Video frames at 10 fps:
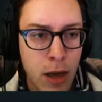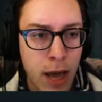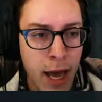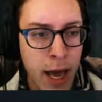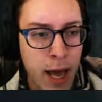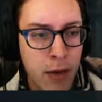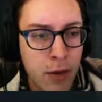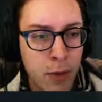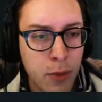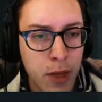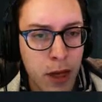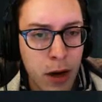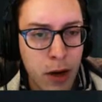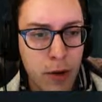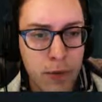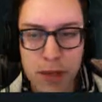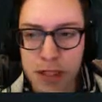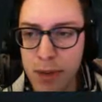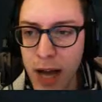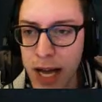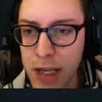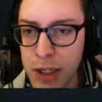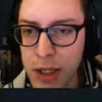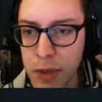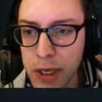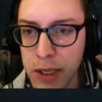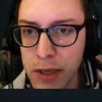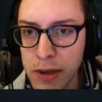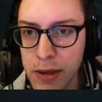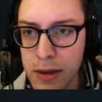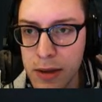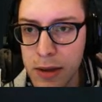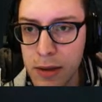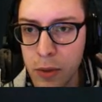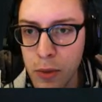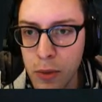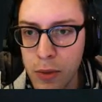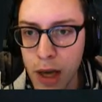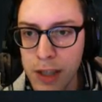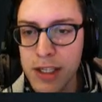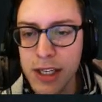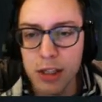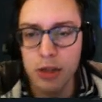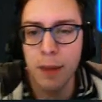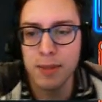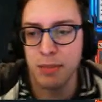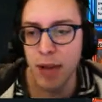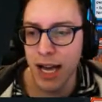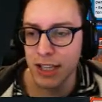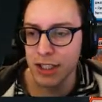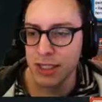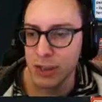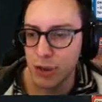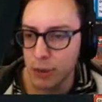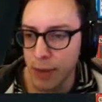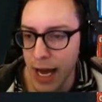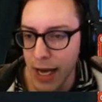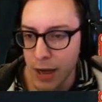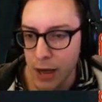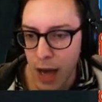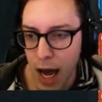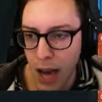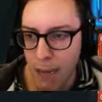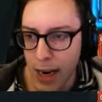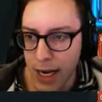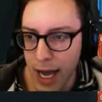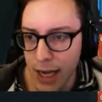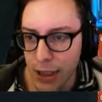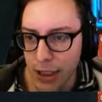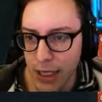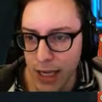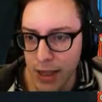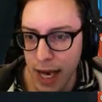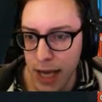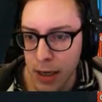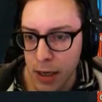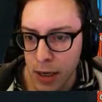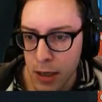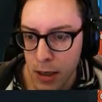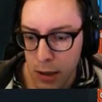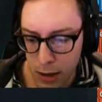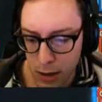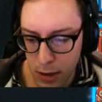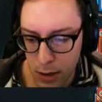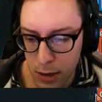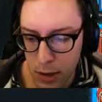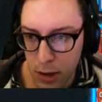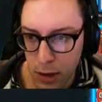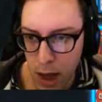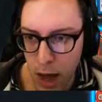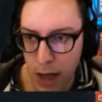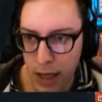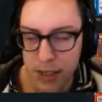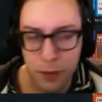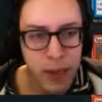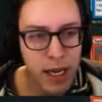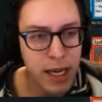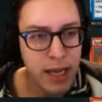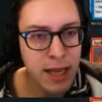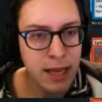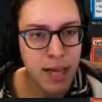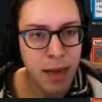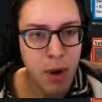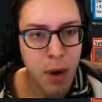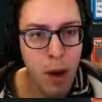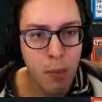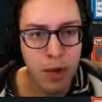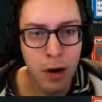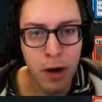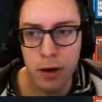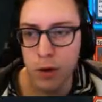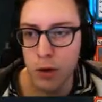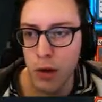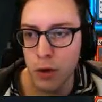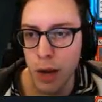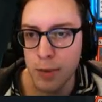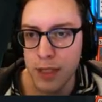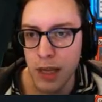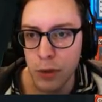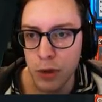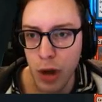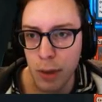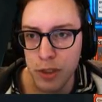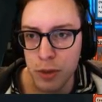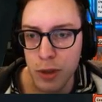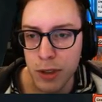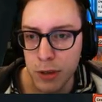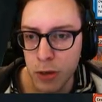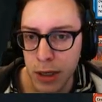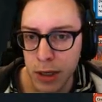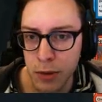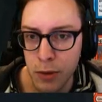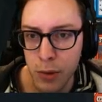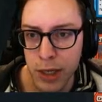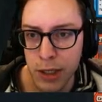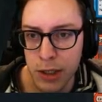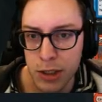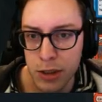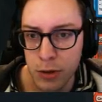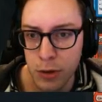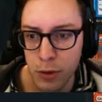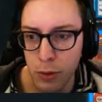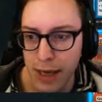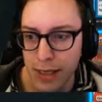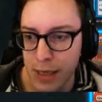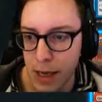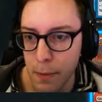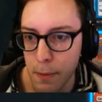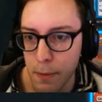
And we are going for the splash, and a 6-drop splash isn't too bad. I might actually take that. Because if we get the tempo up with our low drops and then we drop a Swirling Torrent, we can just erase them.